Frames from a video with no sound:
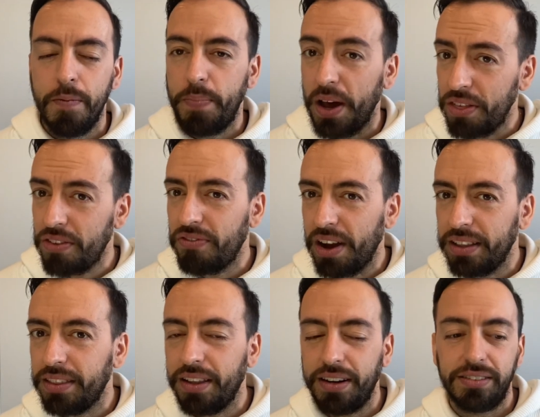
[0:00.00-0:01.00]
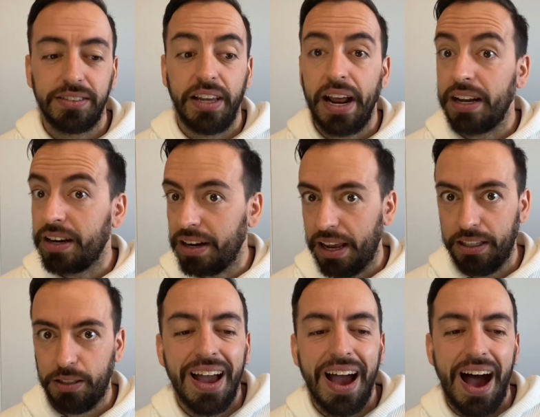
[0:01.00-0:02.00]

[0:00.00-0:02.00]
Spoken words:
Pathfinders, they are great.